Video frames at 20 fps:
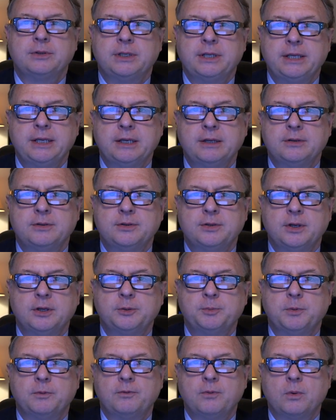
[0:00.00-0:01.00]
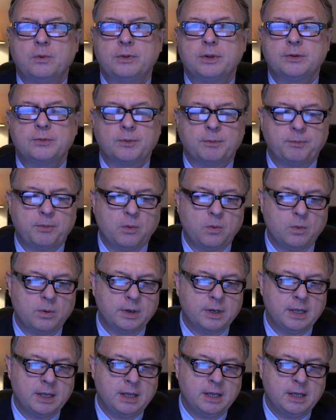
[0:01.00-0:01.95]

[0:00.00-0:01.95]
10 just before this report.